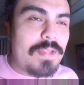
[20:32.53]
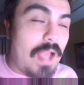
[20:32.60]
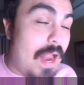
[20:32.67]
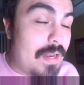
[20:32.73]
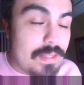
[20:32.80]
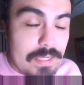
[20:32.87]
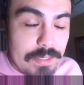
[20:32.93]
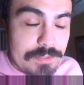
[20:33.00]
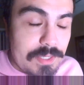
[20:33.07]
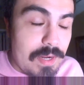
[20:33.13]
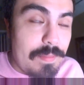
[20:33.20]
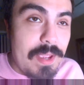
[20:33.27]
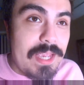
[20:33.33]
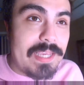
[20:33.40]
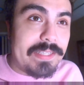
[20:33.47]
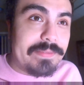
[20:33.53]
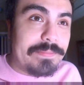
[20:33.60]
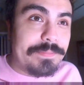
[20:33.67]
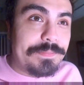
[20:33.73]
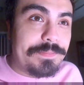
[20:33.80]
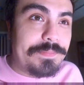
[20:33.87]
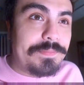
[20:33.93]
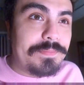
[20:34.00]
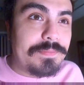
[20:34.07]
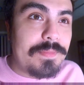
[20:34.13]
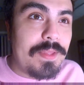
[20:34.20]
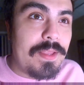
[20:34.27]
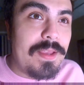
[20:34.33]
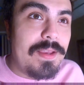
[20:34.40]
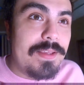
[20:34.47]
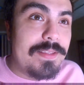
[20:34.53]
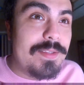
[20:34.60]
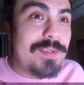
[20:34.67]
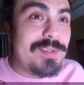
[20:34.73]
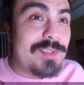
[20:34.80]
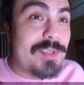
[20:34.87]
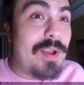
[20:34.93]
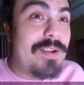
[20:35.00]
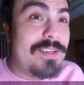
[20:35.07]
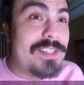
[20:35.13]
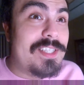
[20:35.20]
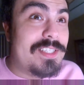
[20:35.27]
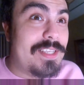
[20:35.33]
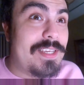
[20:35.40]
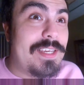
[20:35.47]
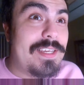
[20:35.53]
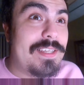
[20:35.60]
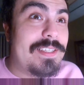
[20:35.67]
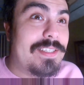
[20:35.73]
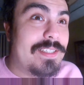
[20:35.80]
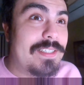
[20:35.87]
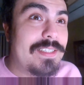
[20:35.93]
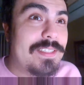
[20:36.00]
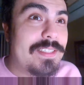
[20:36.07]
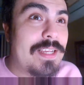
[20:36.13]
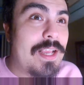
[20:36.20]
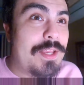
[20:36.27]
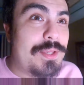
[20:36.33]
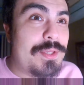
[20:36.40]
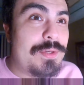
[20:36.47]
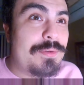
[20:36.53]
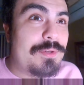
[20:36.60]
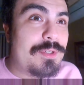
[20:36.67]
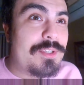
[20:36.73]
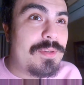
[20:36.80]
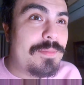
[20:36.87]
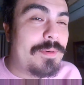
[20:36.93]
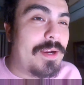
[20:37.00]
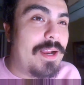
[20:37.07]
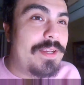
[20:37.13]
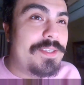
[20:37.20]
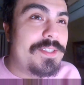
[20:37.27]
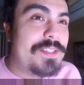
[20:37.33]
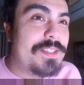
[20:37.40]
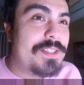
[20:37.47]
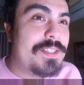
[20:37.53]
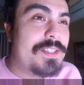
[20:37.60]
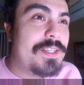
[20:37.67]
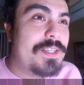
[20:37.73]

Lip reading: I didn't think I was going to make it. This is honestly a huge surprise.